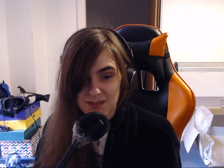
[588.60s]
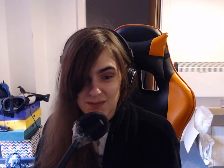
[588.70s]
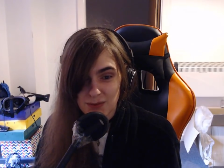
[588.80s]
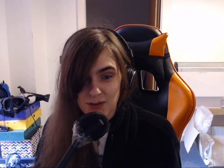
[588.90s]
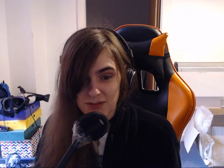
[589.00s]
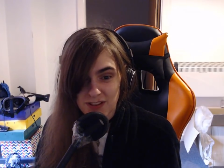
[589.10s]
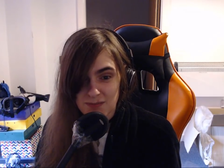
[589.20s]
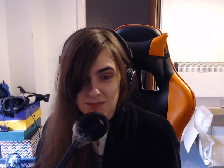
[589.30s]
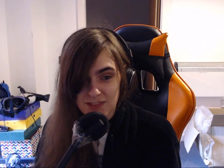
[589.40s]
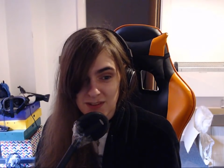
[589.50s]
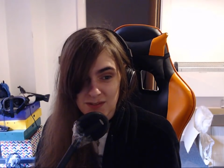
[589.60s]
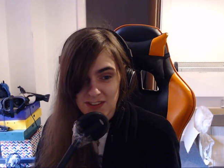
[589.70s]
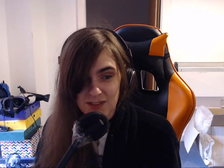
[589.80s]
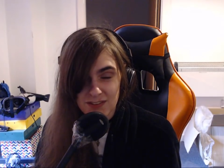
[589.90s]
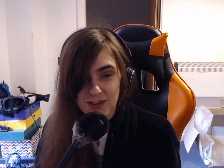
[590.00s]
Warframe, don't
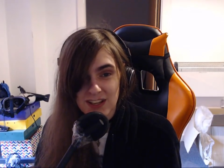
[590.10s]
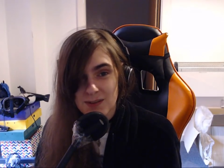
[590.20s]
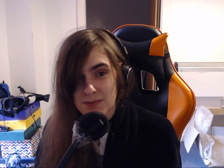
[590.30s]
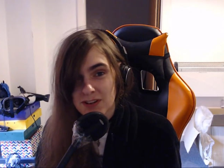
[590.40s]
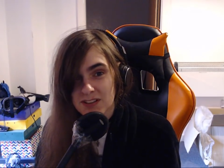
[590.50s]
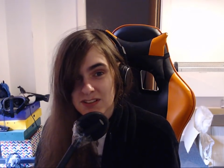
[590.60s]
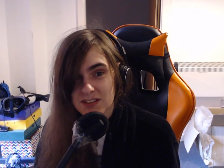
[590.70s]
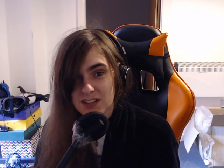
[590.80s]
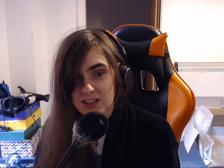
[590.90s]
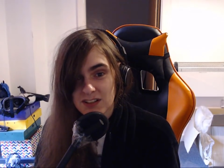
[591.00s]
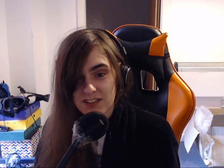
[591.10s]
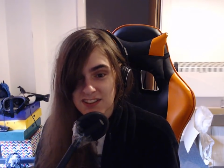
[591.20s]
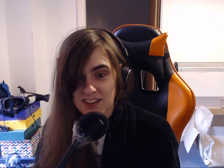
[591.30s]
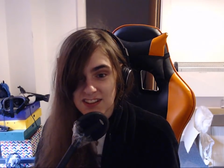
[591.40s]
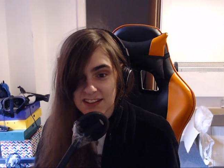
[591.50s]
do it anymore
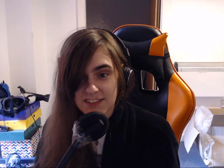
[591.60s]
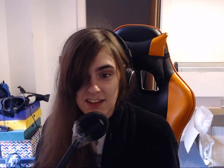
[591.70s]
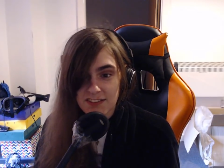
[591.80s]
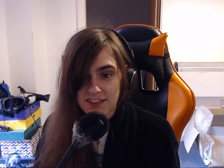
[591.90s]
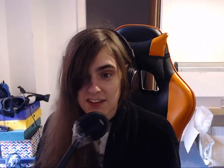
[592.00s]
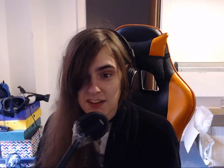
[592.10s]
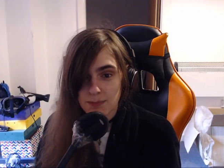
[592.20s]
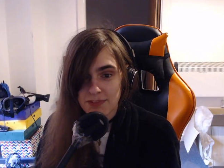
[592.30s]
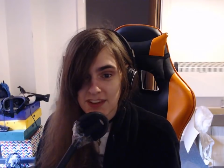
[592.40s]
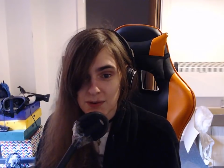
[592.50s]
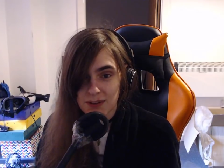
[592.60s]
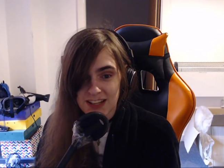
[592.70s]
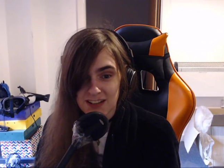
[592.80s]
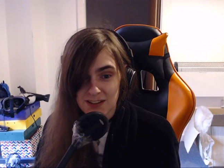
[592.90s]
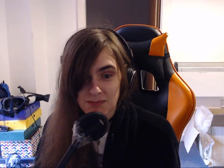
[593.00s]
until the next content comes out
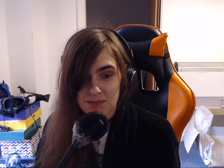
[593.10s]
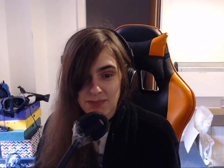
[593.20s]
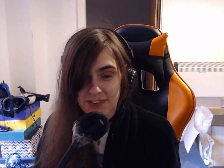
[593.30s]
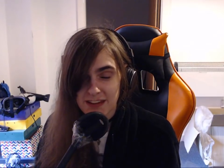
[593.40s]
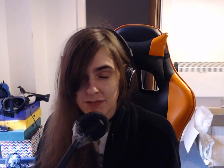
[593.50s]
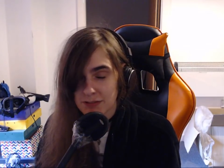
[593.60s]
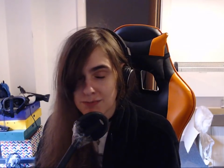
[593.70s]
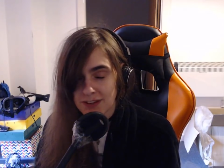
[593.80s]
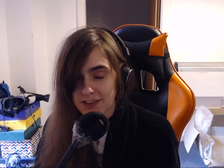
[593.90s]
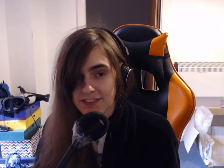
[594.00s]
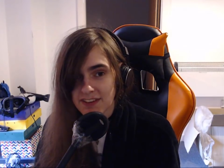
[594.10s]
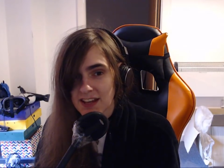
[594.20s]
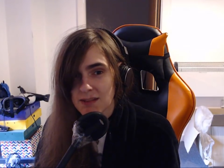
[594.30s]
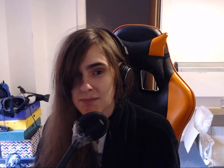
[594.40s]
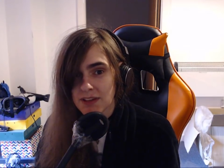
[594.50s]
in several months'
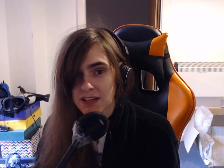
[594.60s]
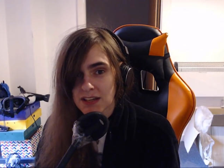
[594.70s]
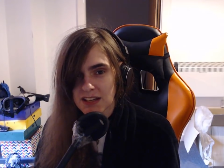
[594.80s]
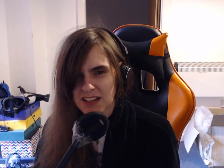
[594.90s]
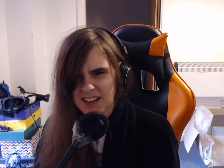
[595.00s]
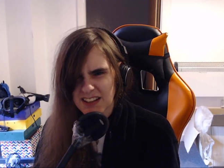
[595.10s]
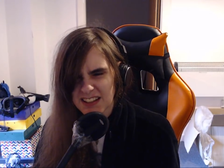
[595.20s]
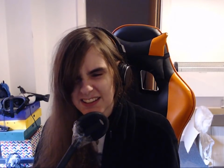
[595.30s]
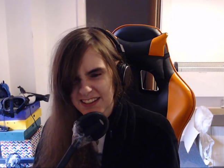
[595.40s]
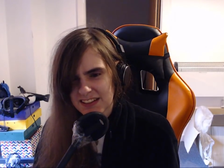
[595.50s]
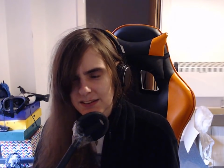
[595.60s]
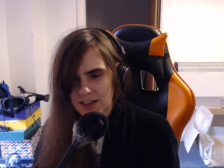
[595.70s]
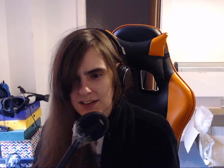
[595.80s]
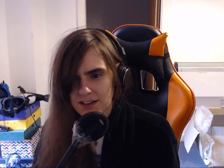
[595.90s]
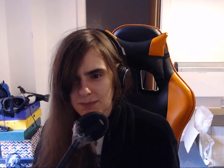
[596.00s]
time. You
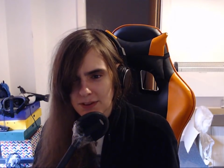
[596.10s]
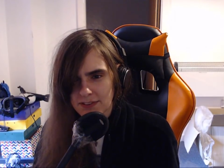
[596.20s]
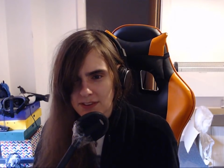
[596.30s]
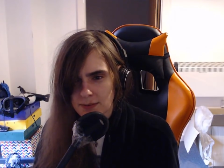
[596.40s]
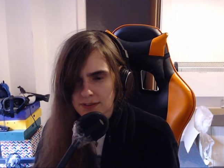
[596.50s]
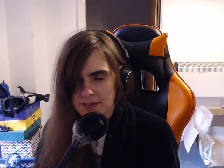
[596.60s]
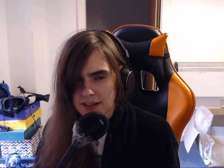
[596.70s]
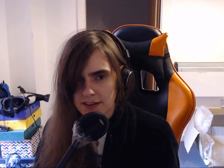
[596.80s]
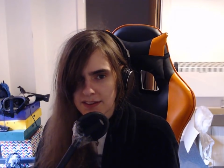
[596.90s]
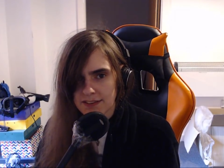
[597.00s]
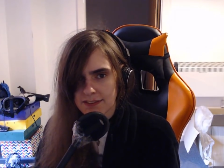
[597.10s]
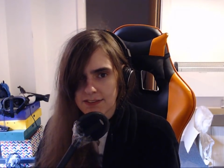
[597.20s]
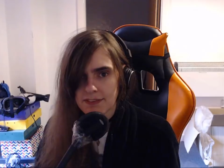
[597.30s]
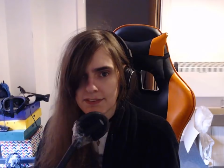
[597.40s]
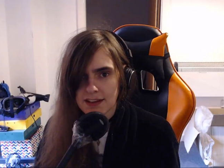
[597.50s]
can't possibly think that that's a
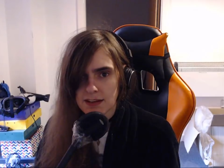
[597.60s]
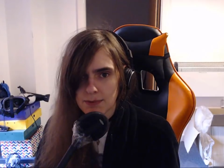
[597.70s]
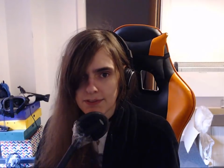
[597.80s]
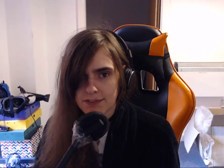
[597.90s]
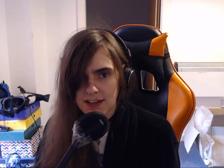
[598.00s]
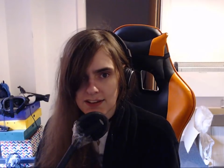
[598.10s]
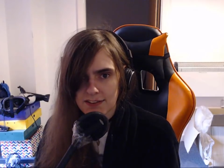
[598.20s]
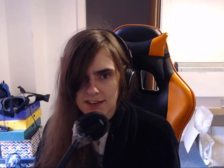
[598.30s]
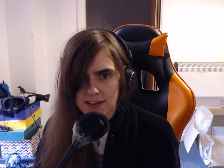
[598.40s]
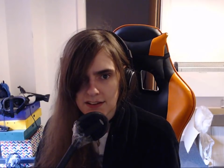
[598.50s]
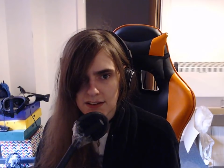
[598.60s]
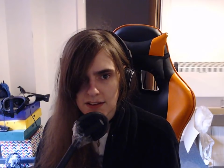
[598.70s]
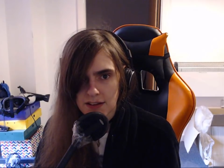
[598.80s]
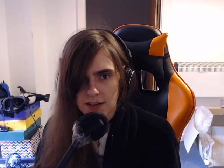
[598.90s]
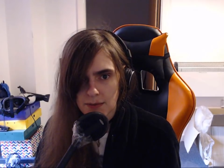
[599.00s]
sustainable strategy.
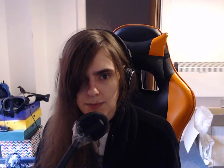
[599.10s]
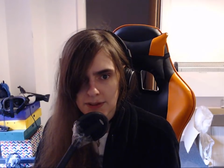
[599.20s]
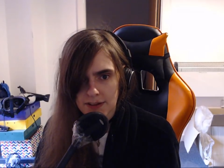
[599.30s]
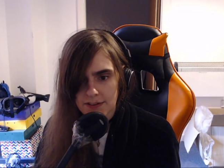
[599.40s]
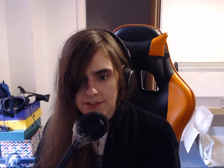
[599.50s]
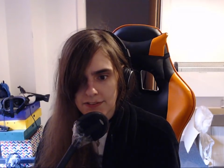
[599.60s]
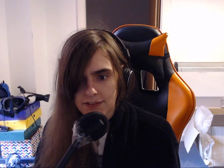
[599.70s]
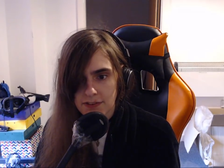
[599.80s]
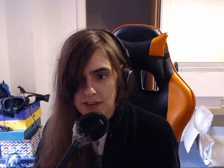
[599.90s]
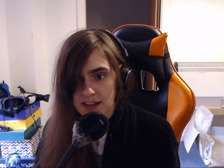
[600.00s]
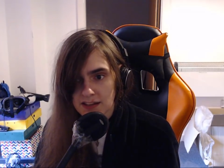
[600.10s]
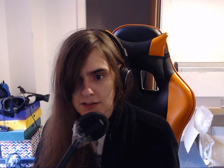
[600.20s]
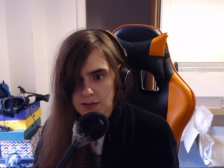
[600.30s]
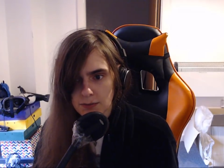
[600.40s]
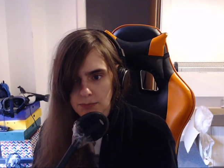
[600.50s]
Because then
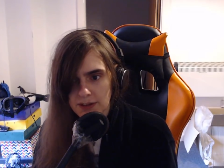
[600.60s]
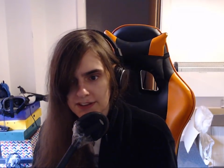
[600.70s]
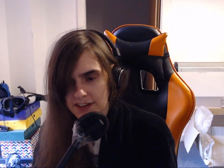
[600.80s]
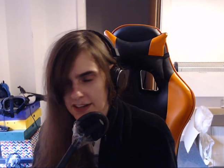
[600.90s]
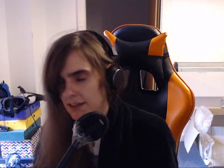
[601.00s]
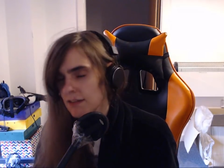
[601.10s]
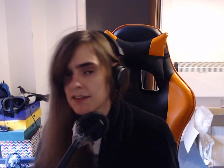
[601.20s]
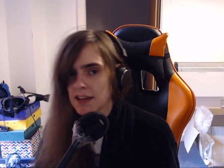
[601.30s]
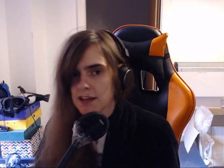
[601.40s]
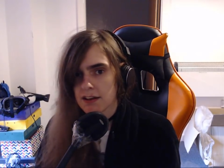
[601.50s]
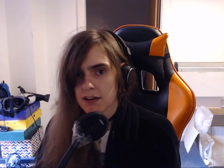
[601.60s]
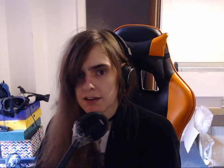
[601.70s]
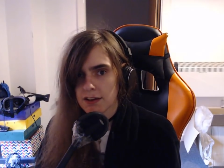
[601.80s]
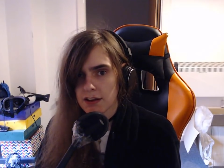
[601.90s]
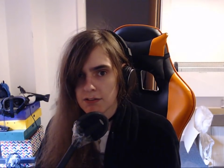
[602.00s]
you're entirely reliant
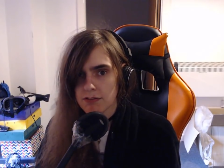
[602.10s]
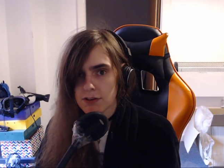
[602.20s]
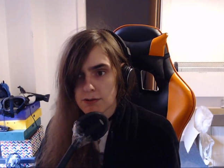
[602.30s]
on enough new